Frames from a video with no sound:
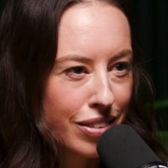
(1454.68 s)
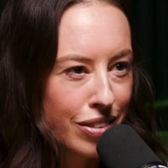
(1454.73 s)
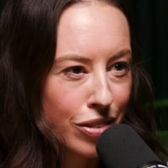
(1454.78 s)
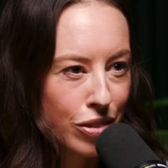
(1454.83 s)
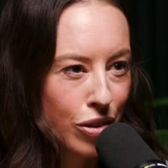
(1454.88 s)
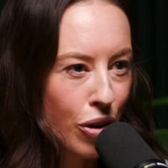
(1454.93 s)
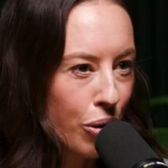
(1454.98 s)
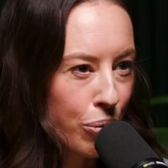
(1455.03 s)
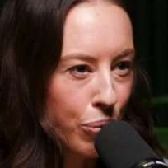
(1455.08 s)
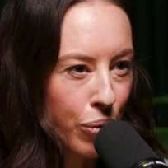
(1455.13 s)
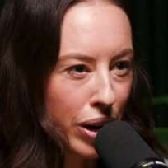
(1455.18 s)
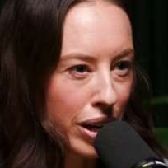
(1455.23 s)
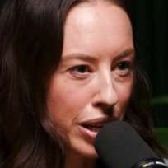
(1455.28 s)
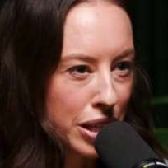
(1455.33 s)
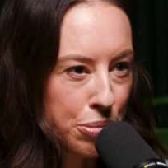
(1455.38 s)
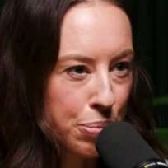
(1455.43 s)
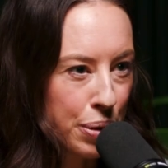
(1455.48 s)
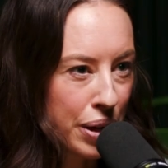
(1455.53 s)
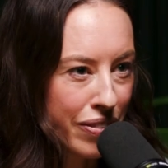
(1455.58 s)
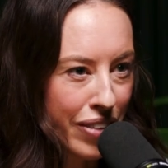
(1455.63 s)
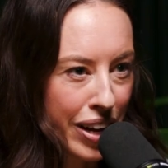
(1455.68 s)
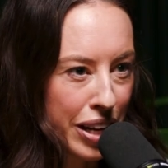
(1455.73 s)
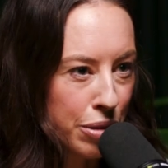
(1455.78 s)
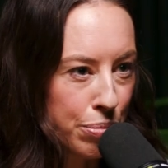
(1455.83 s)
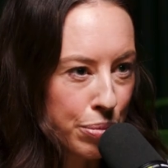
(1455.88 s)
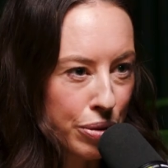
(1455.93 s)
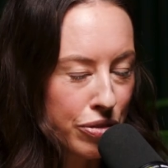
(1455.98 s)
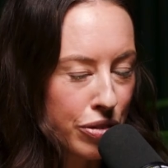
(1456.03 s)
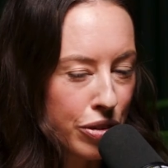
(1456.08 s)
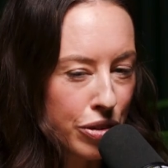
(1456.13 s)
not wanting to be
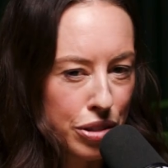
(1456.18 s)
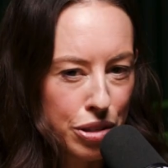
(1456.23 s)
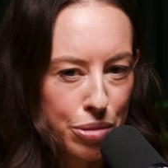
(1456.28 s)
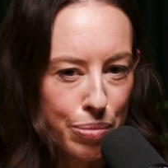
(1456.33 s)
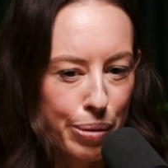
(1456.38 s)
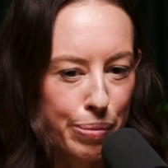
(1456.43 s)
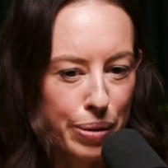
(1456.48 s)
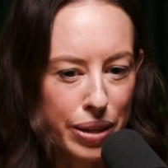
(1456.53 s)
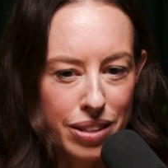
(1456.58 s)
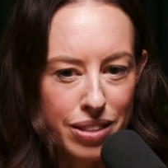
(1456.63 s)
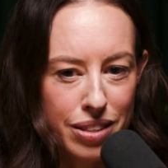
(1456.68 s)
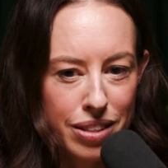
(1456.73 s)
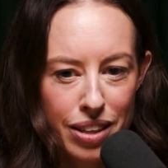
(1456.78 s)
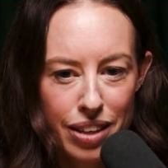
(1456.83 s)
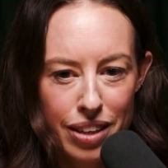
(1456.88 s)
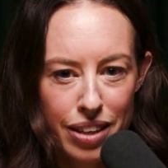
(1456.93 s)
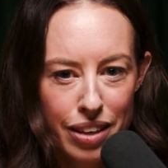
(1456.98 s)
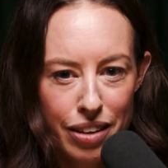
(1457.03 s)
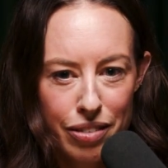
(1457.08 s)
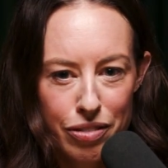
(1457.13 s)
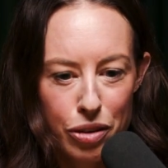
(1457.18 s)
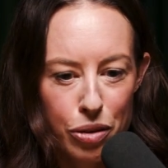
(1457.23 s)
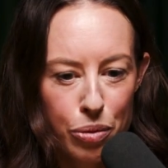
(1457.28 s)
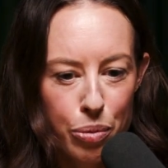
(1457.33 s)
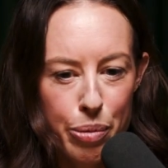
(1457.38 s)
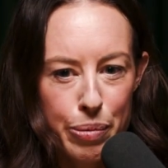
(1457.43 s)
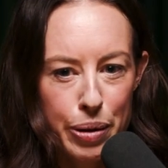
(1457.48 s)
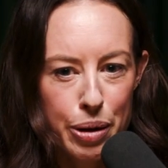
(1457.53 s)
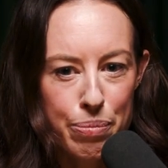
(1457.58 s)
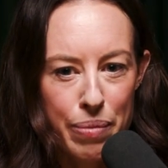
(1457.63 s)
available for. So maybe it's for a
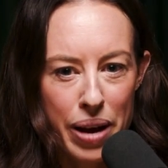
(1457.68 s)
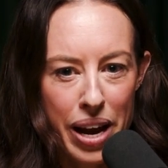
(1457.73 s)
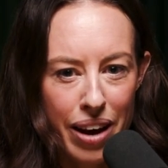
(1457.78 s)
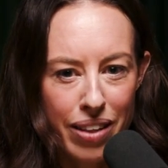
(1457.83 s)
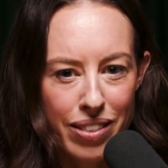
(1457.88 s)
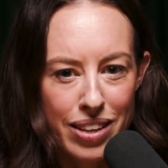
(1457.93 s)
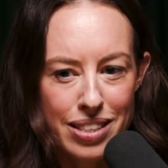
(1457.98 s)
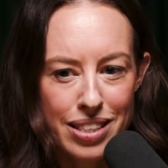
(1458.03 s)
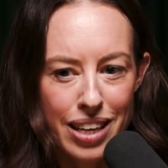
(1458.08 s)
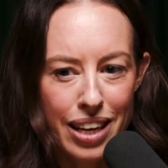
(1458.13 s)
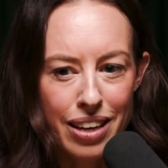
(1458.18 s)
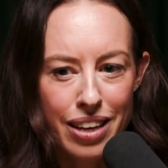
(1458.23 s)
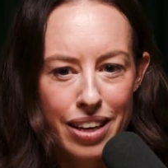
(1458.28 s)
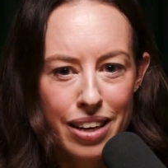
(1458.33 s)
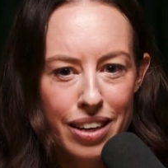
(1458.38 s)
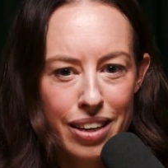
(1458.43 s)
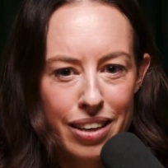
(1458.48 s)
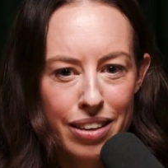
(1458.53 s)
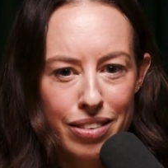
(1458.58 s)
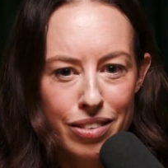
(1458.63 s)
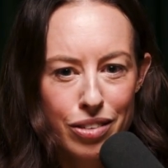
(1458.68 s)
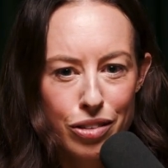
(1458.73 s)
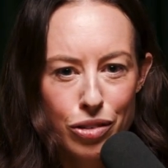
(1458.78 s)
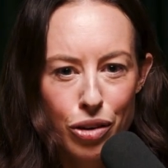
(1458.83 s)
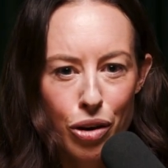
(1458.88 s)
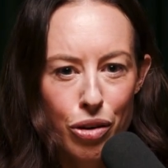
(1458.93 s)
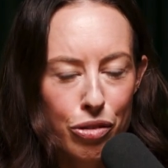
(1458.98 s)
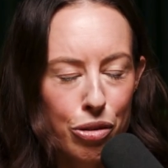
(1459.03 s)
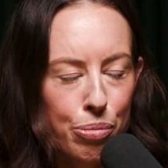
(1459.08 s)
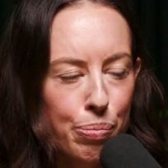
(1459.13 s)
woman, a man that's like
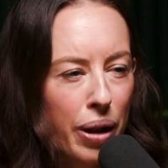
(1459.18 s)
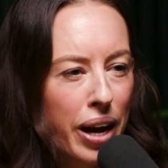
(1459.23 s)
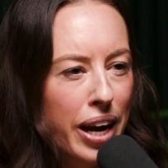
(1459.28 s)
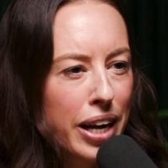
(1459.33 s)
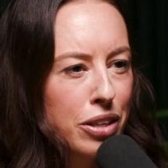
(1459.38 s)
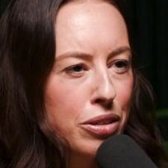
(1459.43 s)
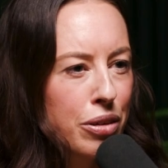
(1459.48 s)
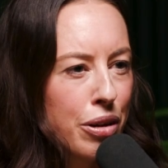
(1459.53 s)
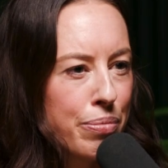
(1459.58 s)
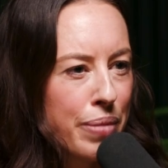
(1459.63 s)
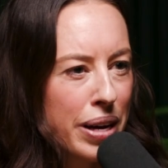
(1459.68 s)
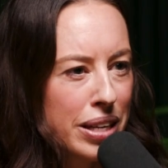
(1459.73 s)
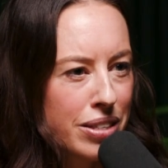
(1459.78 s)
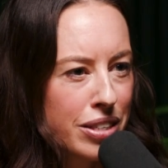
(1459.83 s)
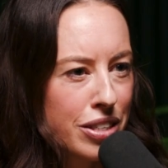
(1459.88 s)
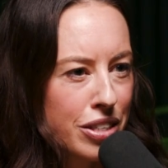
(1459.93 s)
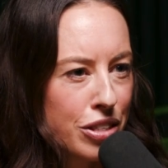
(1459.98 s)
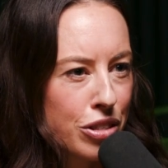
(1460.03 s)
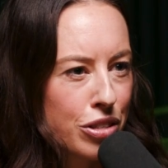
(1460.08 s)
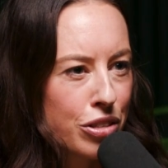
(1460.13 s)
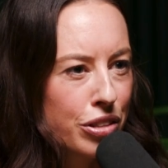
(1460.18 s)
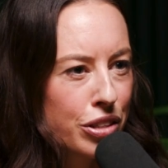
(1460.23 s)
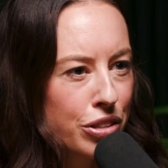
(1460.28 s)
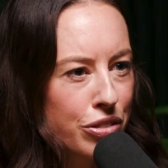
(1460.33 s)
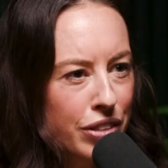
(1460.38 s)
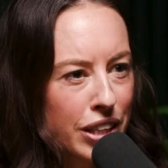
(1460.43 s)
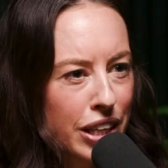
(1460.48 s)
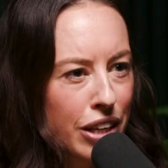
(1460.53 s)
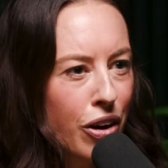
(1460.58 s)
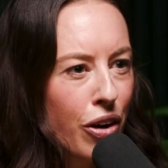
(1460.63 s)
not replying to her messages or is
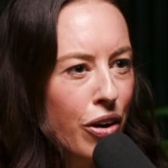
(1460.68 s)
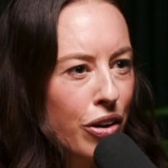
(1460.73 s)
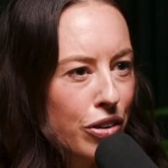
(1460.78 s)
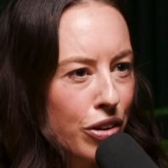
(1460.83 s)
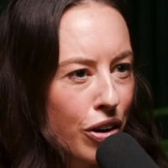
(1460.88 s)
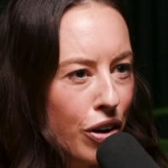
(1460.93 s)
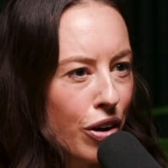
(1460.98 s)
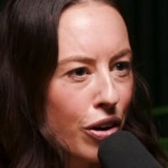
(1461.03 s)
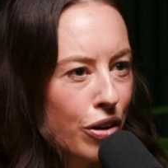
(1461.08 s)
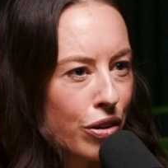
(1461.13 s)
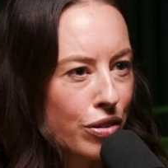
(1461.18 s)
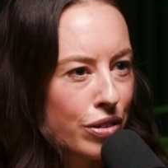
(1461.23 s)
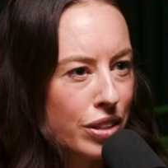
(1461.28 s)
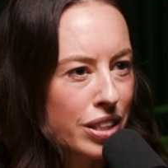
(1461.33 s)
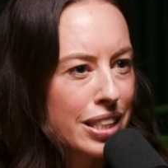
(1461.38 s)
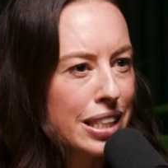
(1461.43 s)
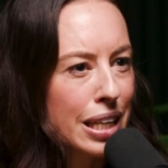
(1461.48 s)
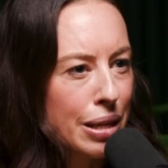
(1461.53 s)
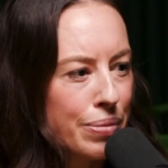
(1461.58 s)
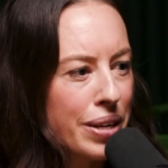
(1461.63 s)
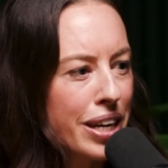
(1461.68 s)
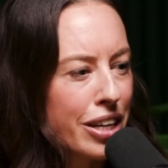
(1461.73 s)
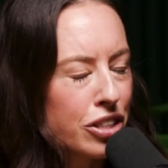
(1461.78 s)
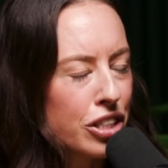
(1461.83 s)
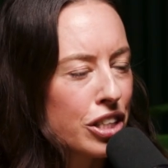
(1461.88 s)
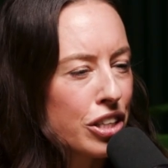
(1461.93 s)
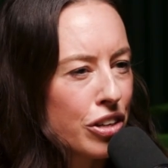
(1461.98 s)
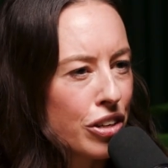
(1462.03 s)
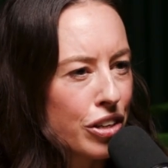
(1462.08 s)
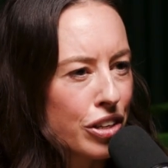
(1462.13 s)
really hot and cold. And deep down
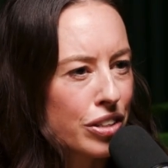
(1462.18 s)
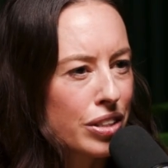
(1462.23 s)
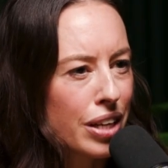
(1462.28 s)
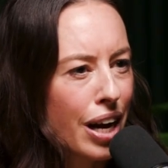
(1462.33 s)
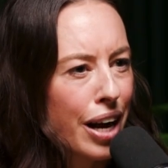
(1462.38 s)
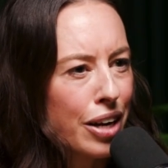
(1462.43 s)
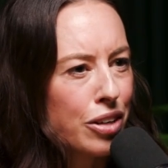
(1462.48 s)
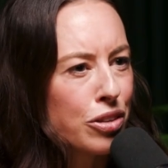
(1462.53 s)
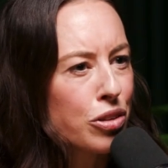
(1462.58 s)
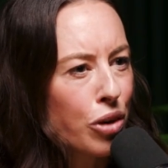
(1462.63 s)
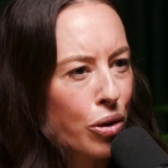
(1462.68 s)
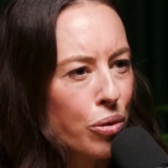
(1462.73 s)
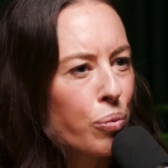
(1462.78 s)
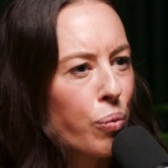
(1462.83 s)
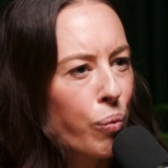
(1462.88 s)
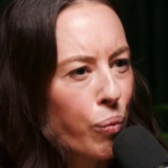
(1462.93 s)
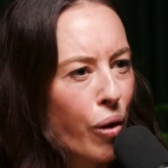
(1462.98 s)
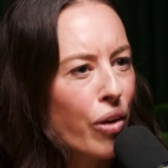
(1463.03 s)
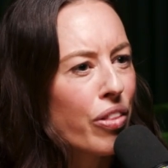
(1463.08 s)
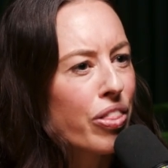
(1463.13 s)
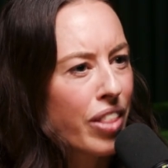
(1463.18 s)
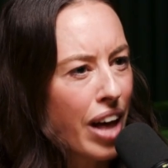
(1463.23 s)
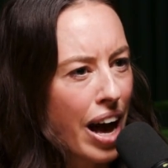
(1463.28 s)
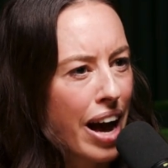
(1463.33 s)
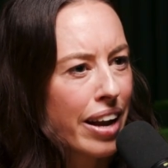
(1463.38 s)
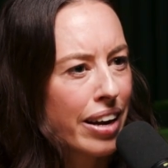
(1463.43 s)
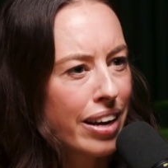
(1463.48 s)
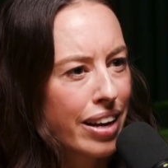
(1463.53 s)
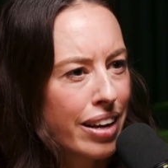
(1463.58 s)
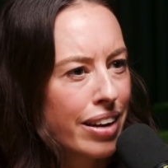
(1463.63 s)
she knows, I don't want
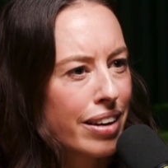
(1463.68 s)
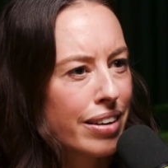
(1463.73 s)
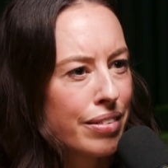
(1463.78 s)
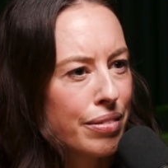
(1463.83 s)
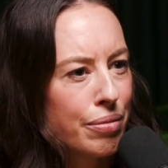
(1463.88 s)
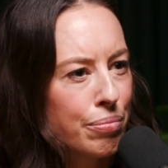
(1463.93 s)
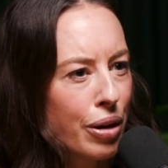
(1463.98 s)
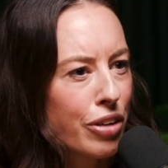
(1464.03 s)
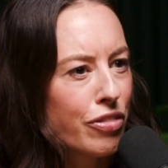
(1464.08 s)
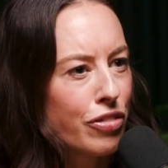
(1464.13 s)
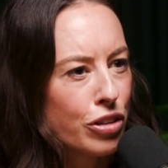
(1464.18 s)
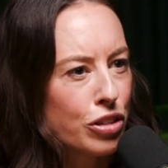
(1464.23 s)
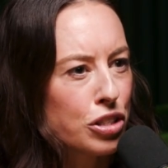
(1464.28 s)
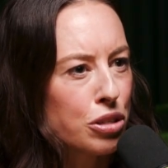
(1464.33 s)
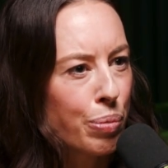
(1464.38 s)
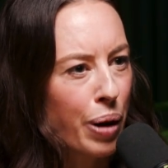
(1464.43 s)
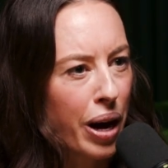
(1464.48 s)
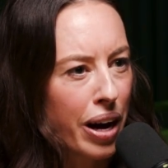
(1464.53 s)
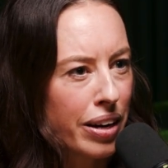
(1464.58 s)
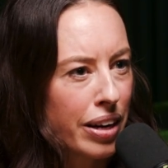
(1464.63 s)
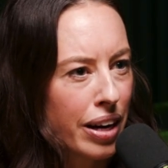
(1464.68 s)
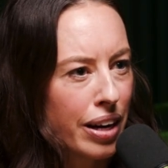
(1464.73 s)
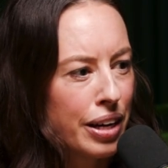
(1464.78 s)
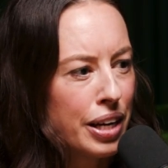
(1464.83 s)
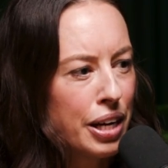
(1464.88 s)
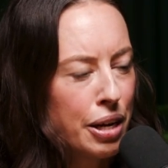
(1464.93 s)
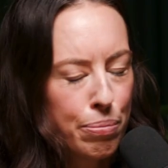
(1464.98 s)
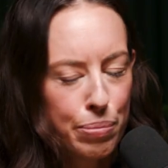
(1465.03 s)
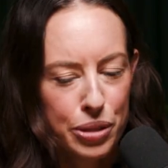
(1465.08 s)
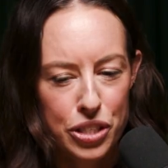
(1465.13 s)
that in my future partner,
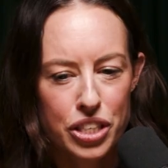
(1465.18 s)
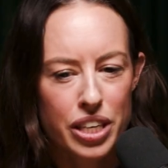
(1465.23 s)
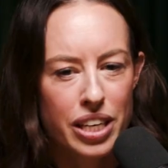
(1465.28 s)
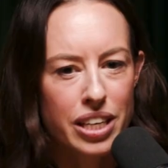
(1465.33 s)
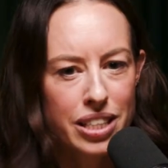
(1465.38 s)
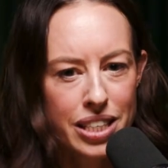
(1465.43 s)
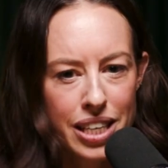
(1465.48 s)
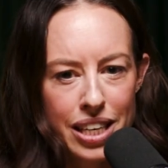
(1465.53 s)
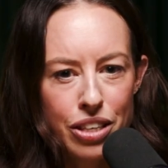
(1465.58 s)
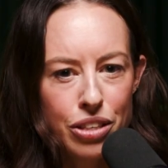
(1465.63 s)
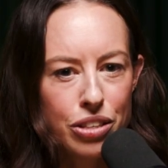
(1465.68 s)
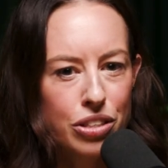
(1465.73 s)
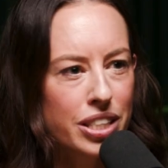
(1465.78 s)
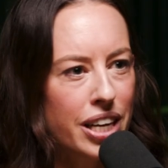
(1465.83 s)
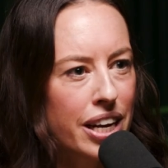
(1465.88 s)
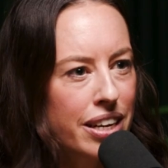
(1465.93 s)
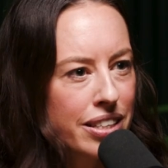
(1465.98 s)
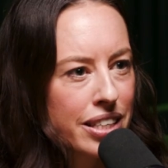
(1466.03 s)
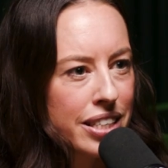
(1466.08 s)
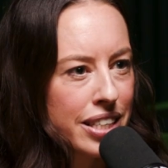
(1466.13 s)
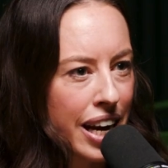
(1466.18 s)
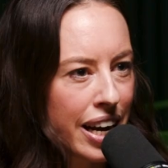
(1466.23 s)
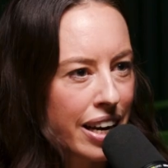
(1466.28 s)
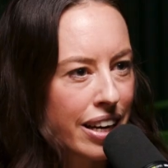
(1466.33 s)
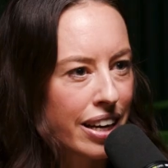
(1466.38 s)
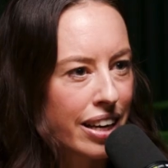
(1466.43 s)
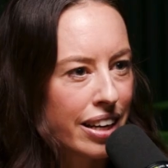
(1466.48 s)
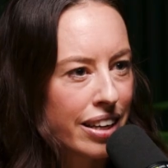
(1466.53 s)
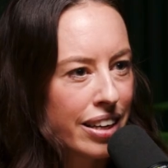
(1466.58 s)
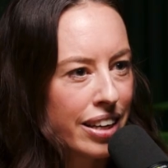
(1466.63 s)
but she continues to entertain
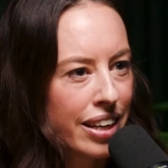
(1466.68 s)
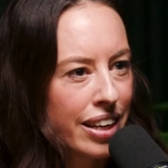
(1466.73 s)
it.